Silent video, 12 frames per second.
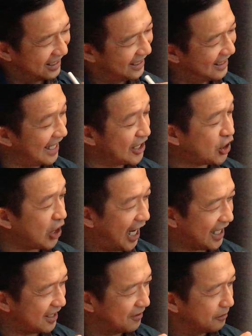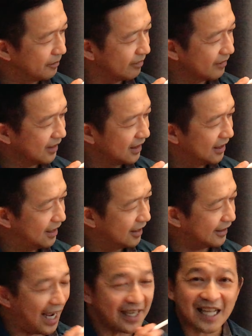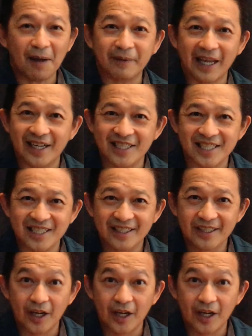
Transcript: Let's check. 10 cupcakes,